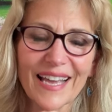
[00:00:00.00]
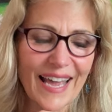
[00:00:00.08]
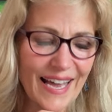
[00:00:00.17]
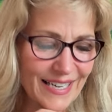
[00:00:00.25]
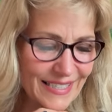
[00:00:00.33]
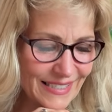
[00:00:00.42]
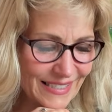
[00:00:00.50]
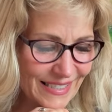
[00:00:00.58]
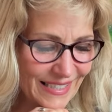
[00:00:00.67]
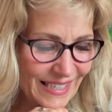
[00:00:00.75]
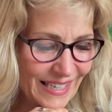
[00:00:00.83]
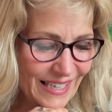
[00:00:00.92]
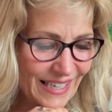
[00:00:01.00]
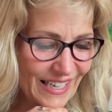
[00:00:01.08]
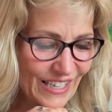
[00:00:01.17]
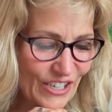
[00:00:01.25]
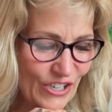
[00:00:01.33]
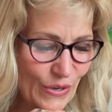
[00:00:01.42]
And,
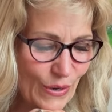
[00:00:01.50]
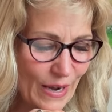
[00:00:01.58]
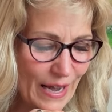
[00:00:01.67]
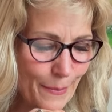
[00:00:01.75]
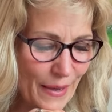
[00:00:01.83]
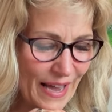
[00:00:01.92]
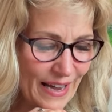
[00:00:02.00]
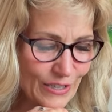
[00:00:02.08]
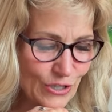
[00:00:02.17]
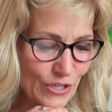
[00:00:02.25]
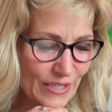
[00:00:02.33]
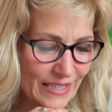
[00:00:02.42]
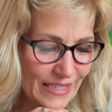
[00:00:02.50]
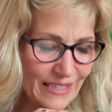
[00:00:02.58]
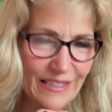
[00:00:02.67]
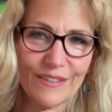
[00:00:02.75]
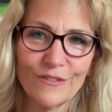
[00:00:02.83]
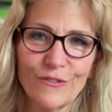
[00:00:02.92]
you know, I'm
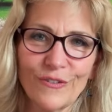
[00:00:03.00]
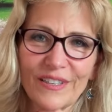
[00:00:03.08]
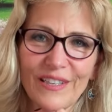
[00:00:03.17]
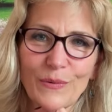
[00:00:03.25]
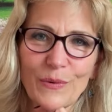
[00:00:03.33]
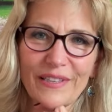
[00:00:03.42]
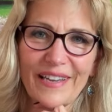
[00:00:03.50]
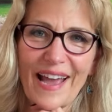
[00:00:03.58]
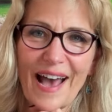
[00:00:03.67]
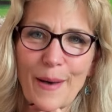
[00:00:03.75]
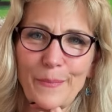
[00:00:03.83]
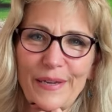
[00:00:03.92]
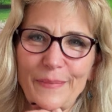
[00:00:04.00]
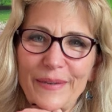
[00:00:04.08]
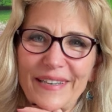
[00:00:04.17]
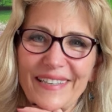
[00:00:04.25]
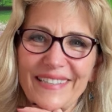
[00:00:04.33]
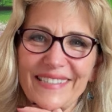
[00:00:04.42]
actually feeling really happy
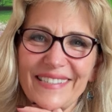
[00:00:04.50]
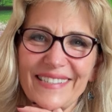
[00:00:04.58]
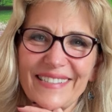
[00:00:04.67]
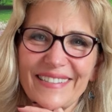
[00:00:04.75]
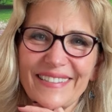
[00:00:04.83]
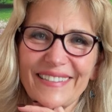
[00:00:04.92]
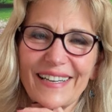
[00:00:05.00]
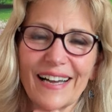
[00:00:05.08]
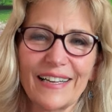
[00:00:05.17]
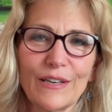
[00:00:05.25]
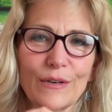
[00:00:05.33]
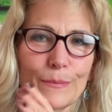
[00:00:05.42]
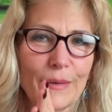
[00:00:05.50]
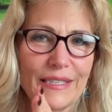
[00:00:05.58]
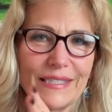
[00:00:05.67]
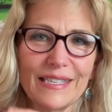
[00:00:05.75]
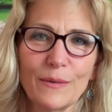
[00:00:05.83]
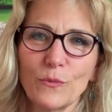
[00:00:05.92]
because I know it
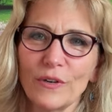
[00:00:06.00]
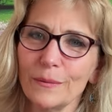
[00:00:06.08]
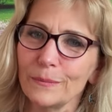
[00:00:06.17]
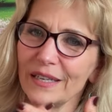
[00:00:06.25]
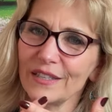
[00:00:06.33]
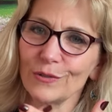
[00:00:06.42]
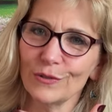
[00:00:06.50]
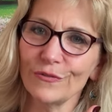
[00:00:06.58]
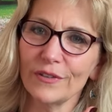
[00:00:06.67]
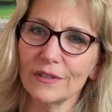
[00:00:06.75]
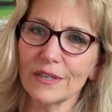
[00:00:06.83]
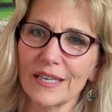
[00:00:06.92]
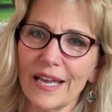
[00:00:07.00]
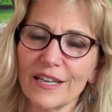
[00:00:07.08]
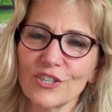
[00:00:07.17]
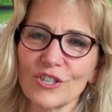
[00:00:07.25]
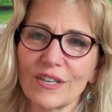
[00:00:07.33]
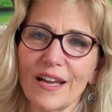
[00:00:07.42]
might seem weird, but I do feel
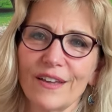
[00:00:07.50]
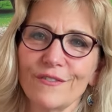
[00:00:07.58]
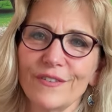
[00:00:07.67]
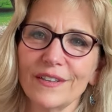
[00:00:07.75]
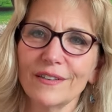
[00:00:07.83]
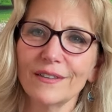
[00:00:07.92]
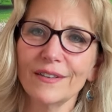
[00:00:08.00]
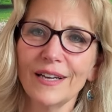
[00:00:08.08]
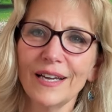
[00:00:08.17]
connection. I feel